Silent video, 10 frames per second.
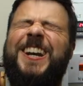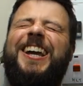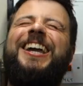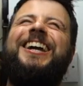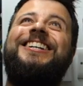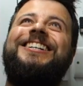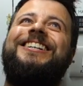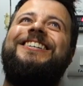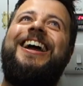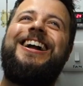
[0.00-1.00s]
See you
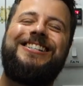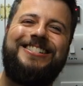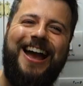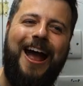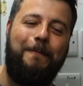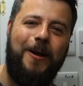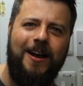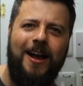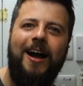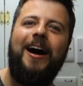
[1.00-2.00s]
until next time.
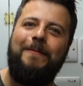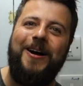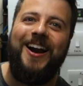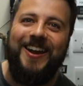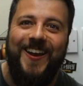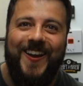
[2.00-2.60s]
I'm out of